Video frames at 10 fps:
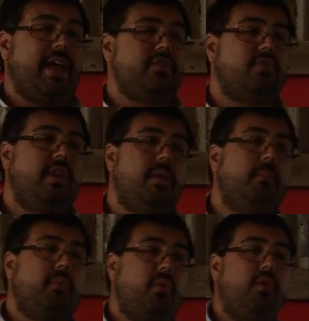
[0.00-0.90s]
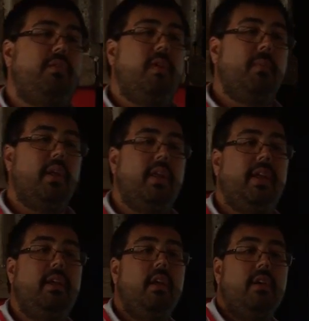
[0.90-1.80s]
to naturally improve the
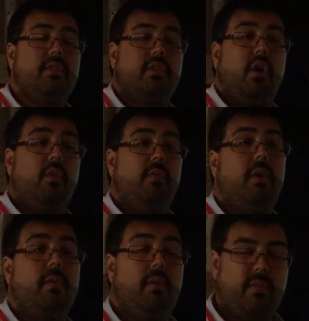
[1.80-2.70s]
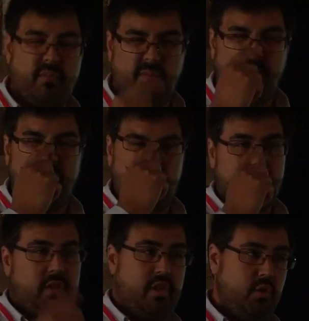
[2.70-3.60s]
ability to go
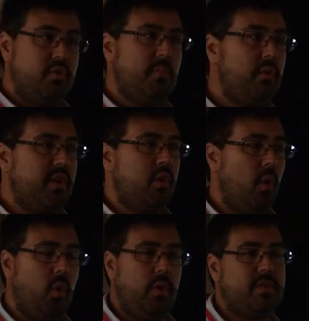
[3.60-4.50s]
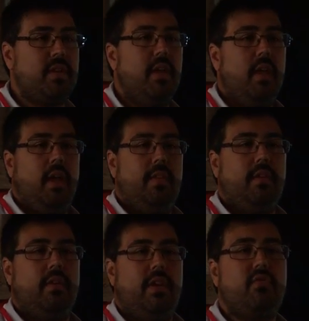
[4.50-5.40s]
to use multi-cores. And
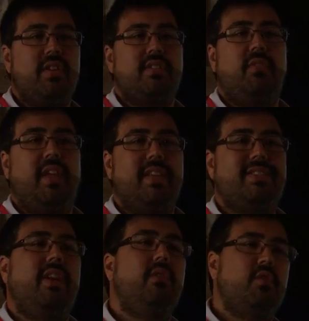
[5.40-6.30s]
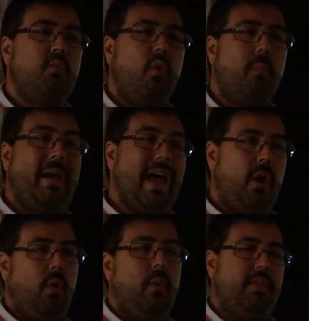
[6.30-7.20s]
the interesting thing is they don't use more
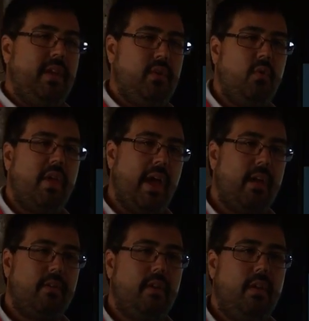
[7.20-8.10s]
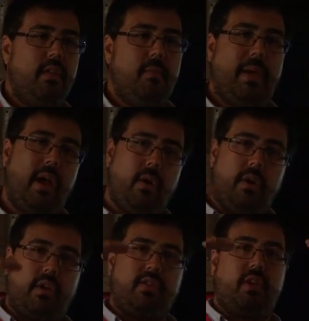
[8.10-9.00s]
power when they do that. The power
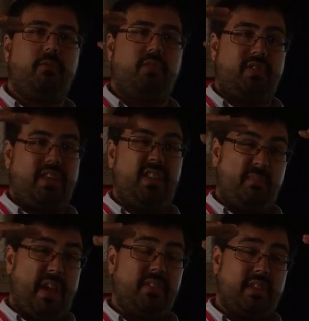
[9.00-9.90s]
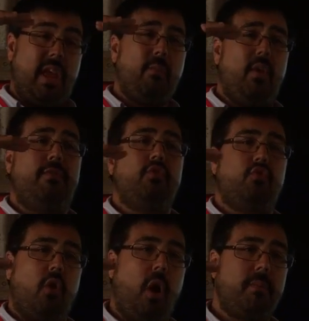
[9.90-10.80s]
consumption stays about the same or even
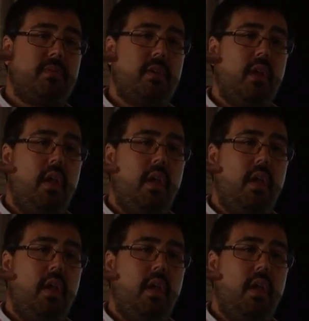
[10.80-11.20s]
drops.